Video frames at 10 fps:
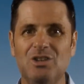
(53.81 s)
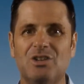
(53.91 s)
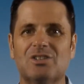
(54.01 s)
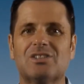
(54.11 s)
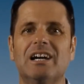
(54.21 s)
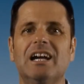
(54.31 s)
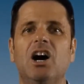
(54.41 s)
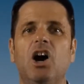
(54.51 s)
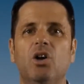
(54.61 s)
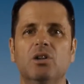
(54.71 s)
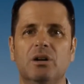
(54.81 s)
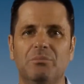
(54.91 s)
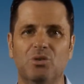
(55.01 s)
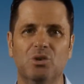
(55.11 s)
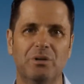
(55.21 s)
you can say a whole
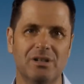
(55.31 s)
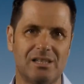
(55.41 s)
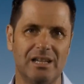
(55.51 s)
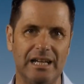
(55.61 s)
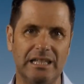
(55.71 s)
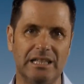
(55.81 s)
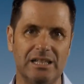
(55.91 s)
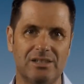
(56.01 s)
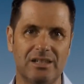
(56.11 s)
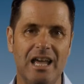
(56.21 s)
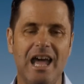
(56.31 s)
lot more by saying less,